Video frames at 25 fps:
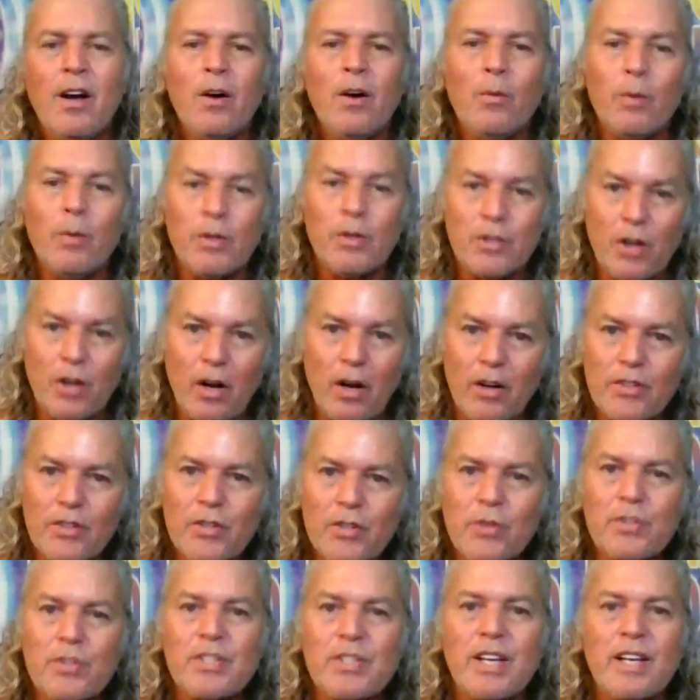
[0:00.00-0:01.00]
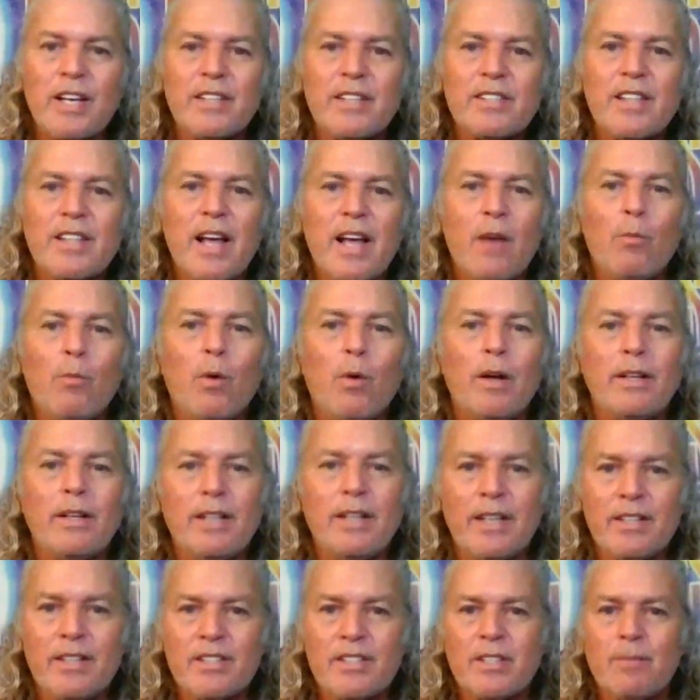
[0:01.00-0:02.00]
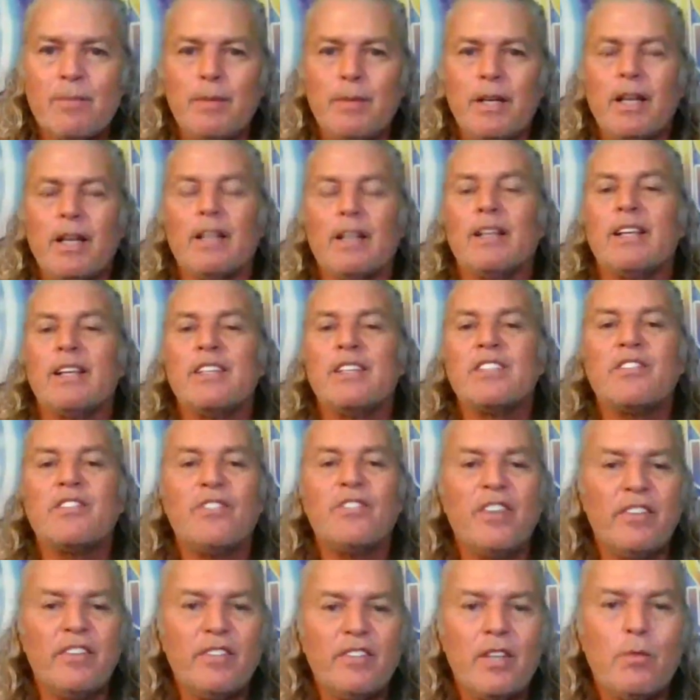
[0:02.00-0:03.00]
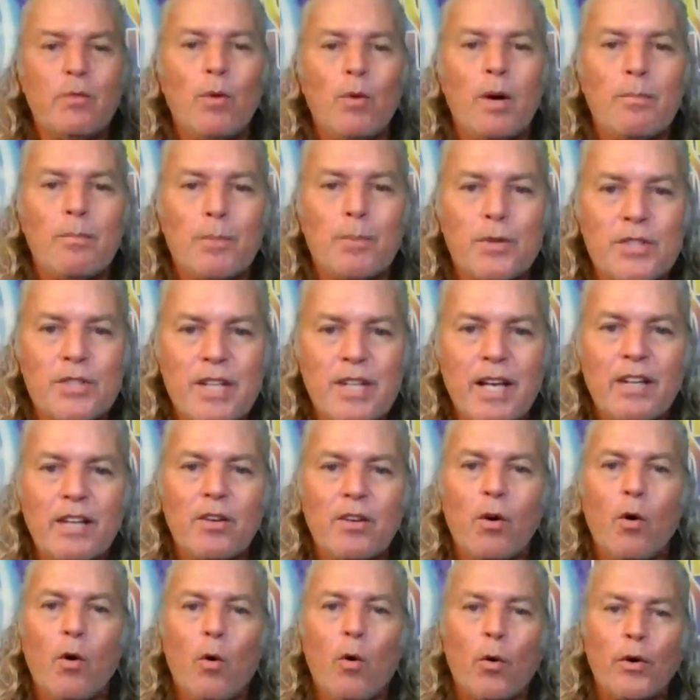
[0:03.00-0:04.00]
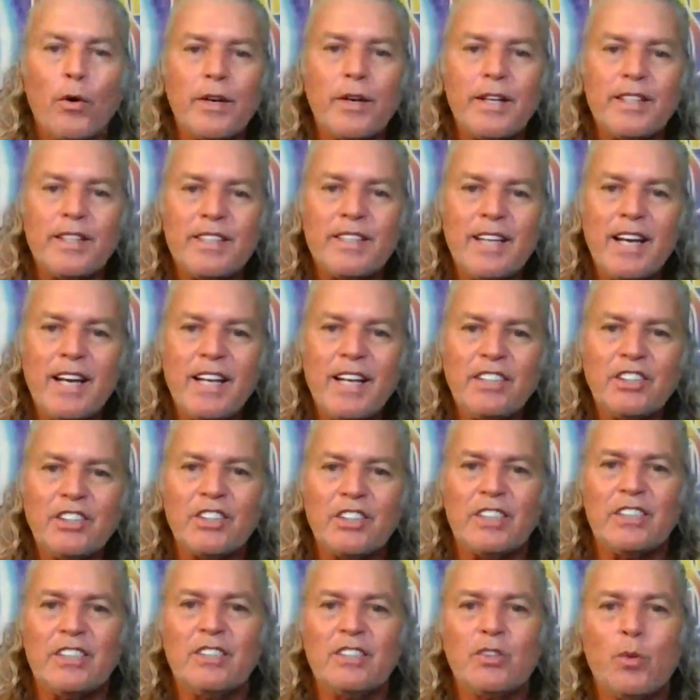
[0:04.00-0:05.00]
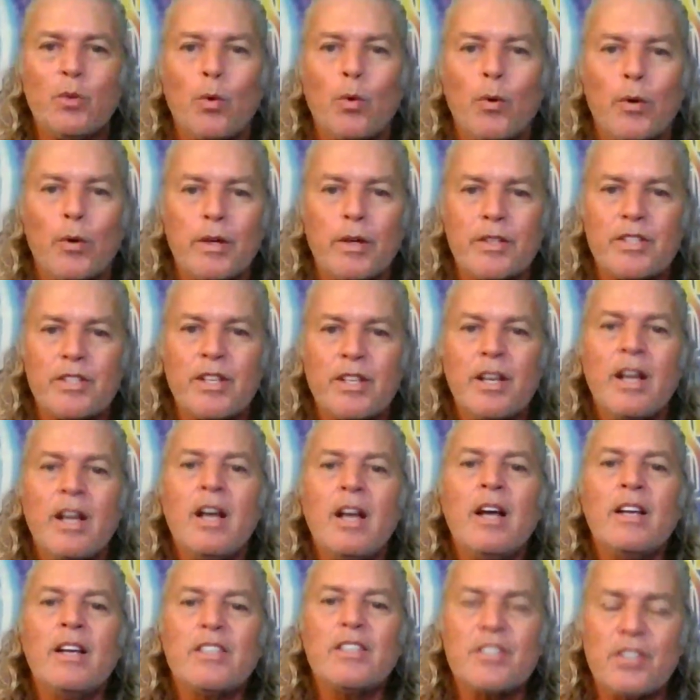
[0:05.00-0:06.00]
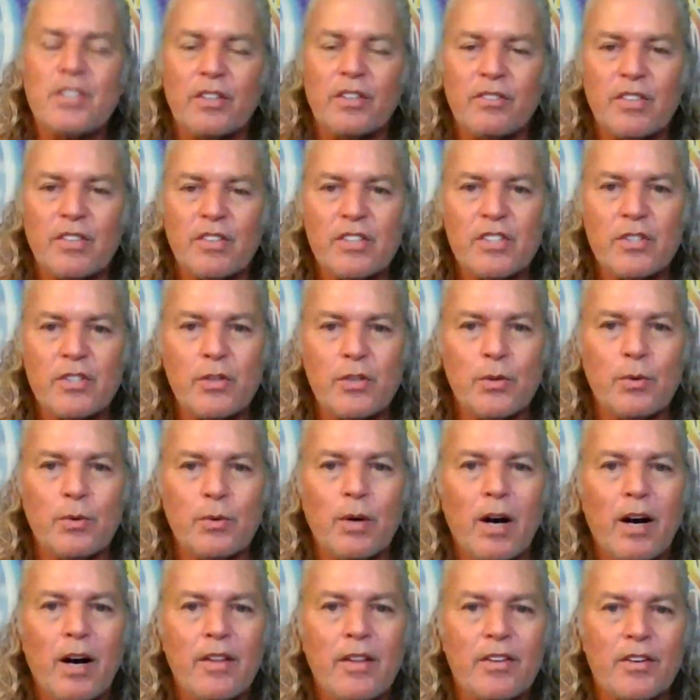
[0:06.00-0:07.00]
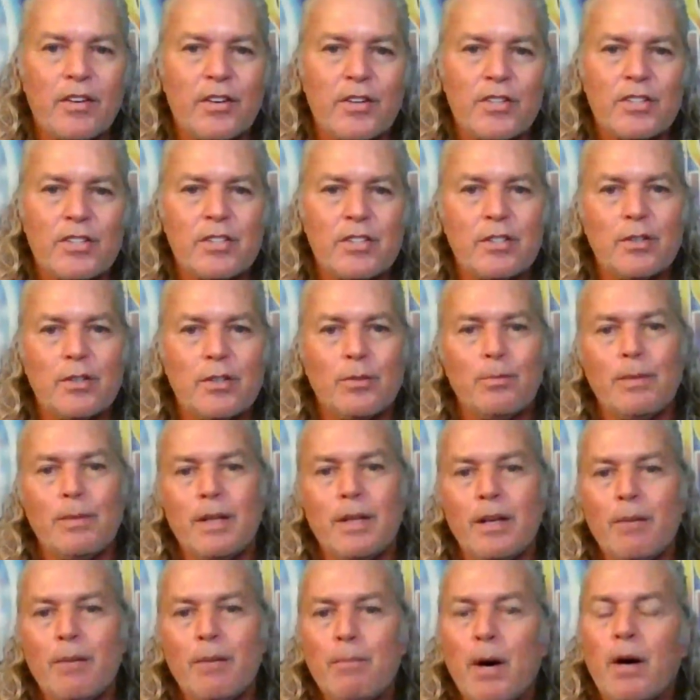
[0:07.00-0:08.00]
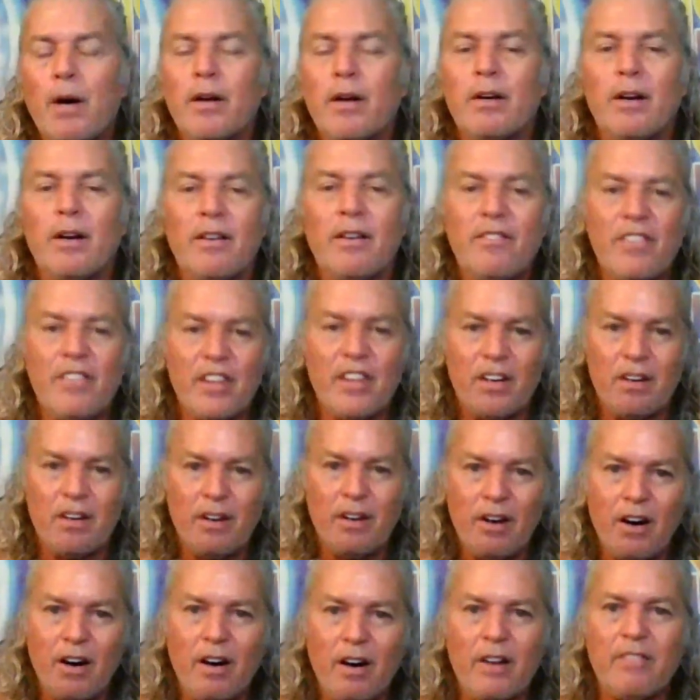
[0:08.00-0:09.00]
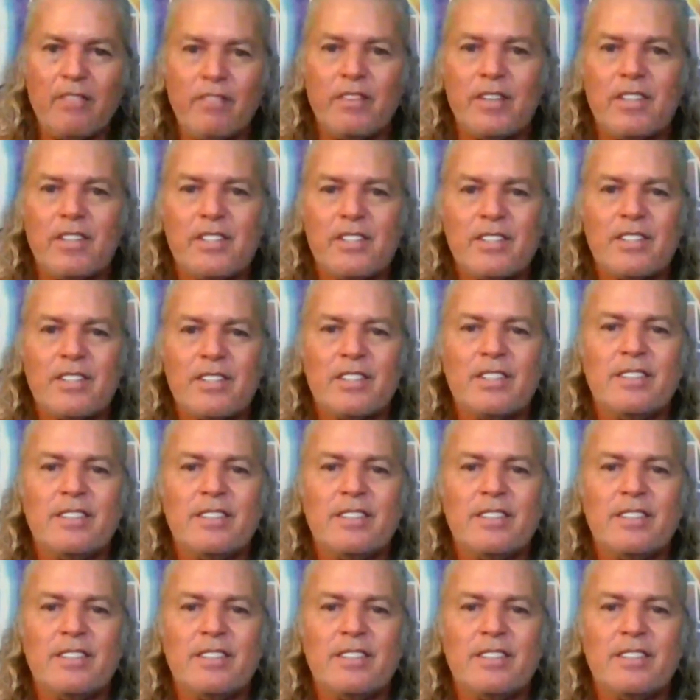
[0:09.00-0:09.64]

which also states that one needs to be at least 51% orientation towards service to others to be part of the harvest.